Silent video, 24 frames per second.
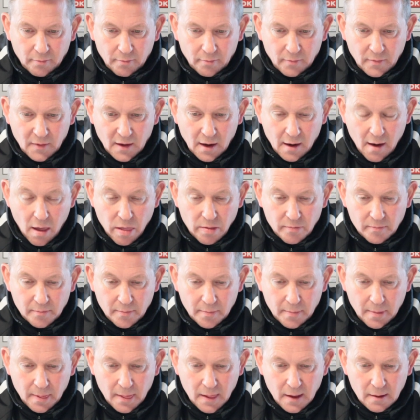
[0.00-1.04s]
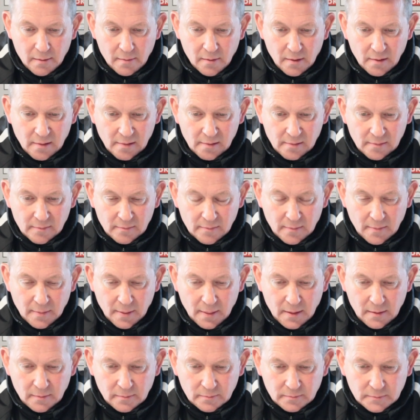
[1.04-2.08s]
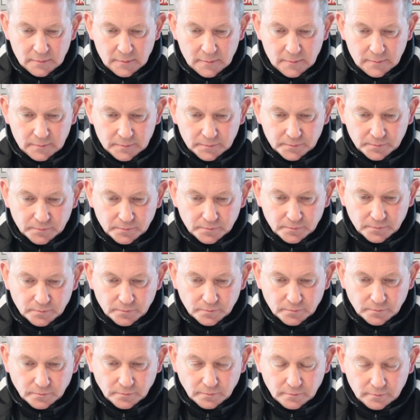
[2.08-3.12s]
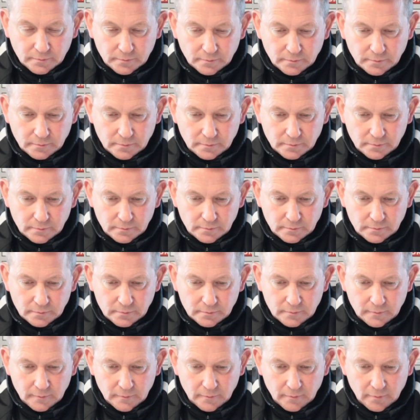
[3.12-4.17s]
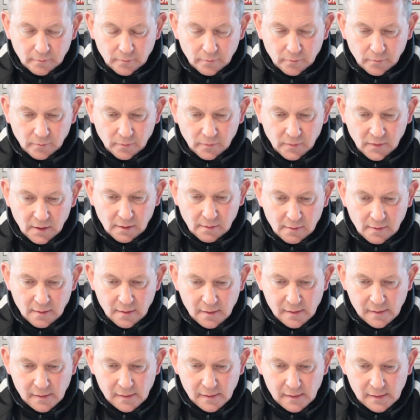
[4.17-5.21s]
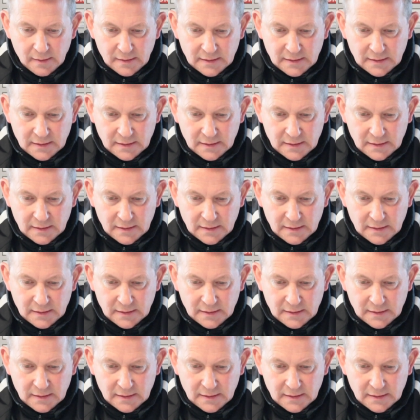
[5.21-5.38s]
you were wanting to get back on the winning bus against the team that's just done you, Tuesday's the way to do it.